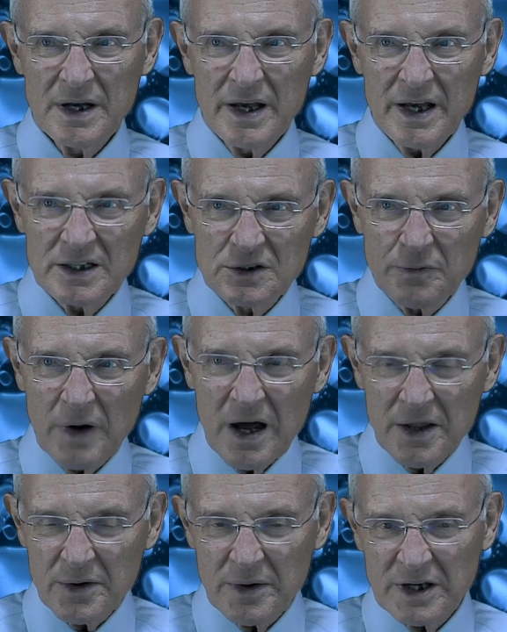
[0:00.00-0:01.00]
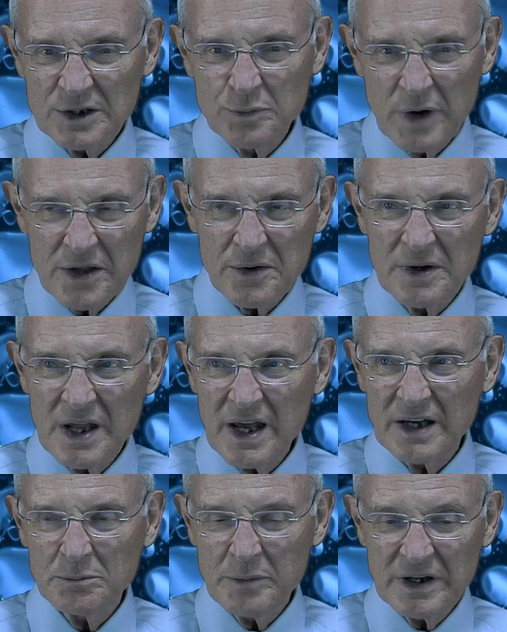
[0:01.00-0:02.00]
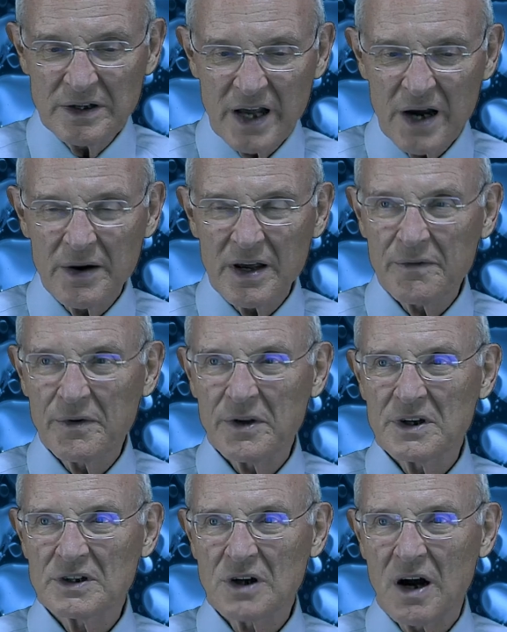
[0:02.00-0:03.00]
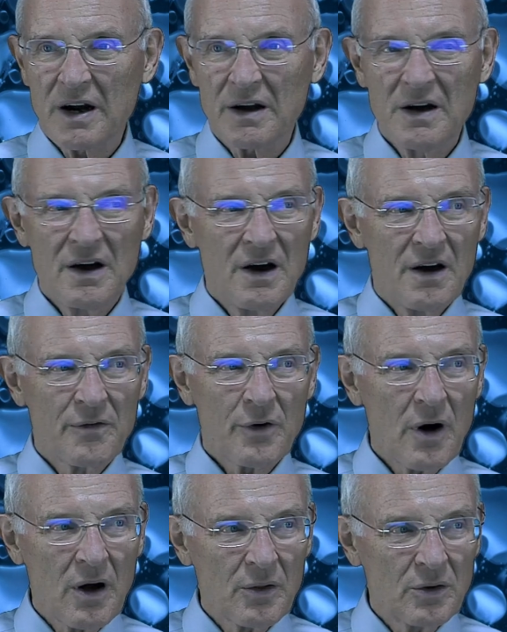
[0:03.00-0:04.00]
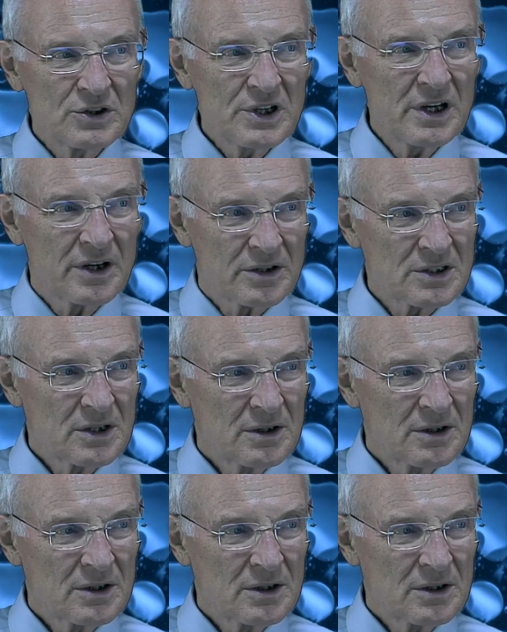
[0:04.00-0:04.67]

His father and his brother and he had been caring for this Ark for all those years.